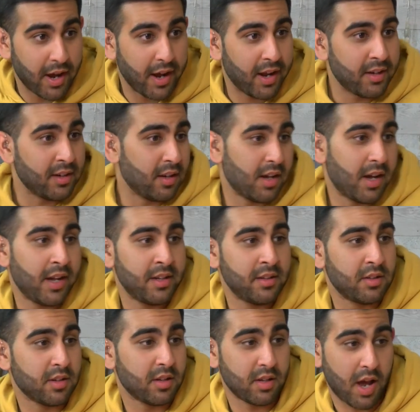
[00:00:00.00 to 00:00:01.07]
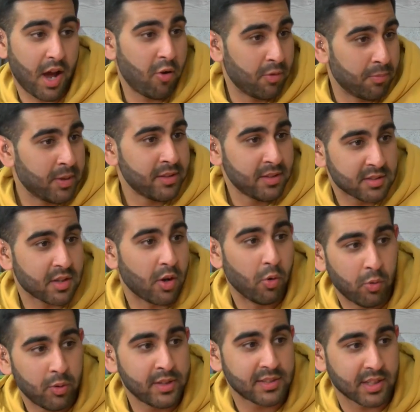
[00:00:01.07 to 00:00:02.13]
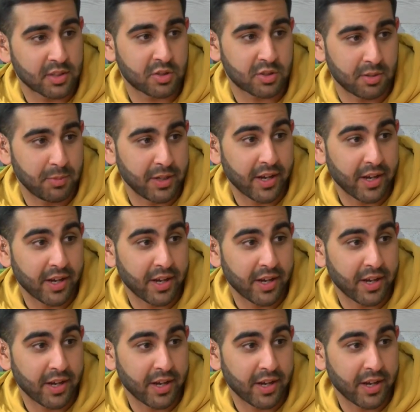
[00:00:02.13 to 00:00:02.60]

And our mothers are always extremely